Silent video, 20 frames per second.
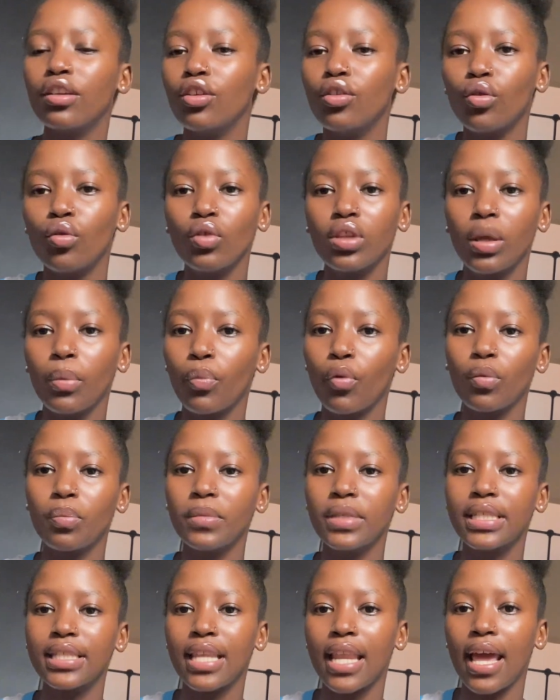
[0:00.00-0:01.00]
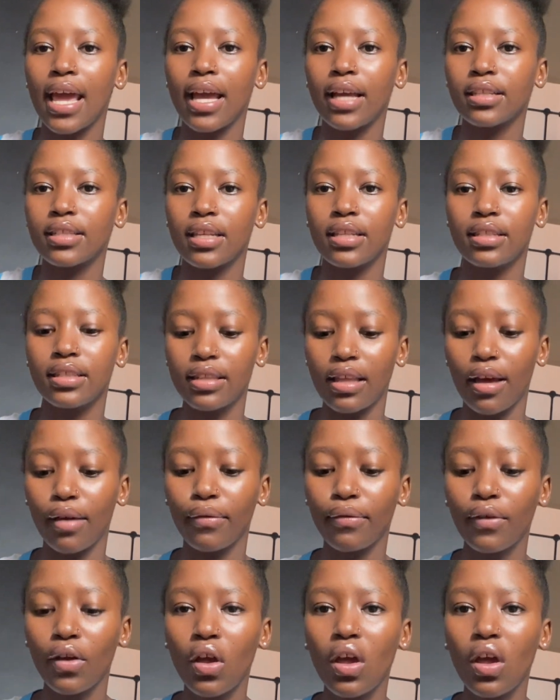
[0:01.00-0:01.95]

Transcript: you know, they brought me snacks and stuff,